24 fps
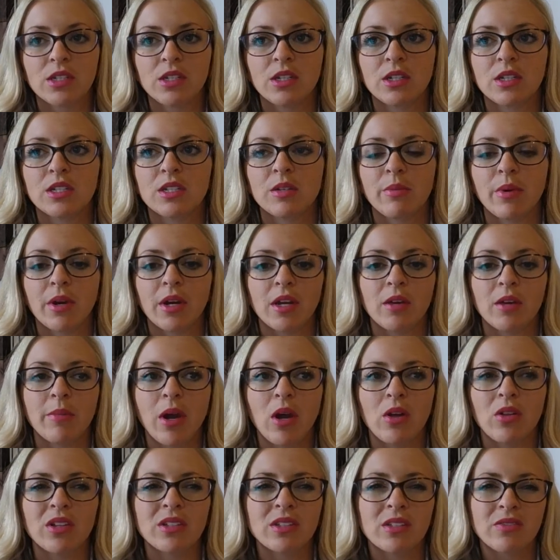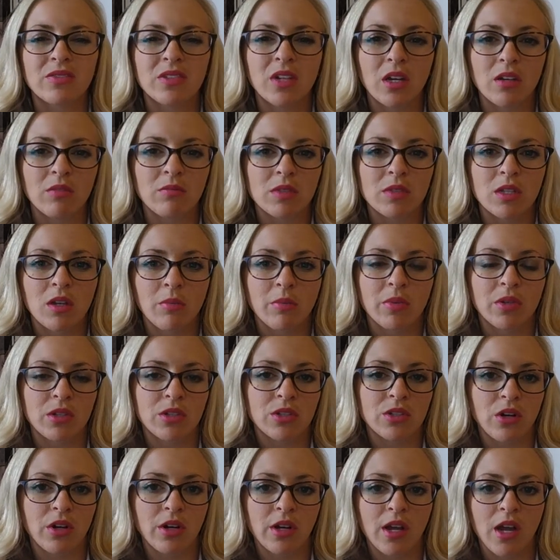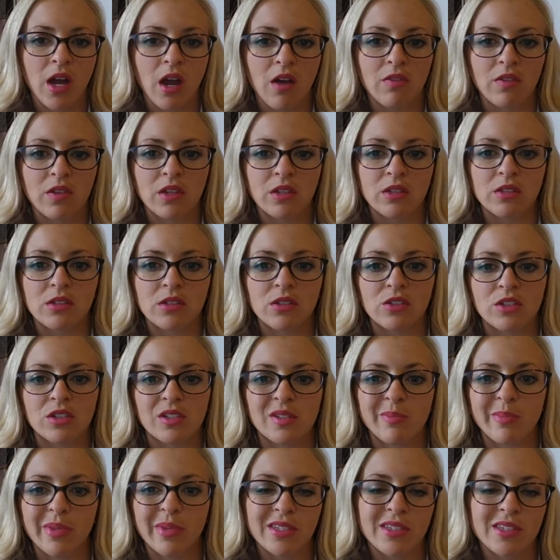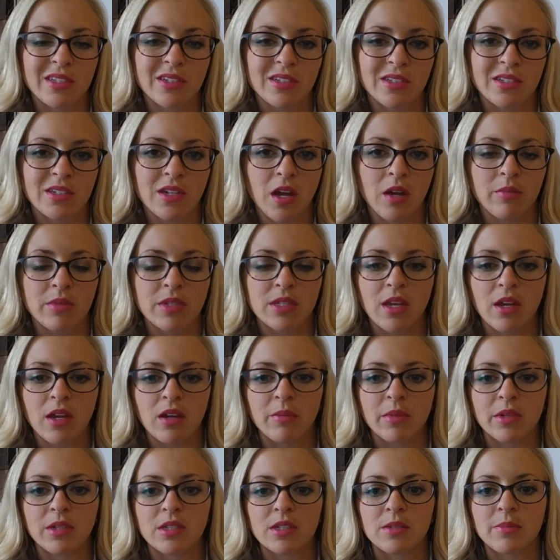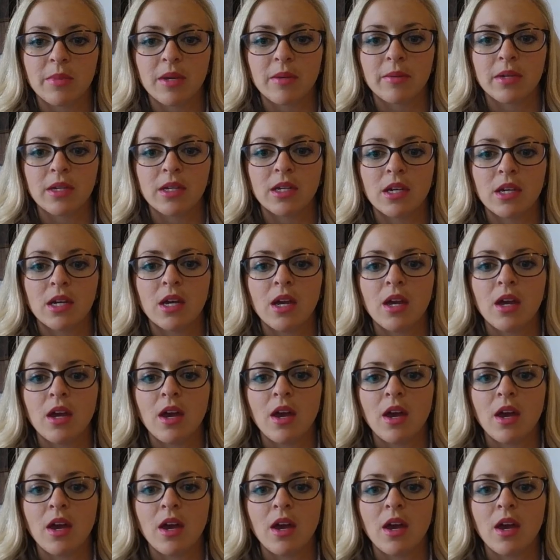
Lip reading: You need to break them out. Lots of times companies already have these. They're just business type segments maybe.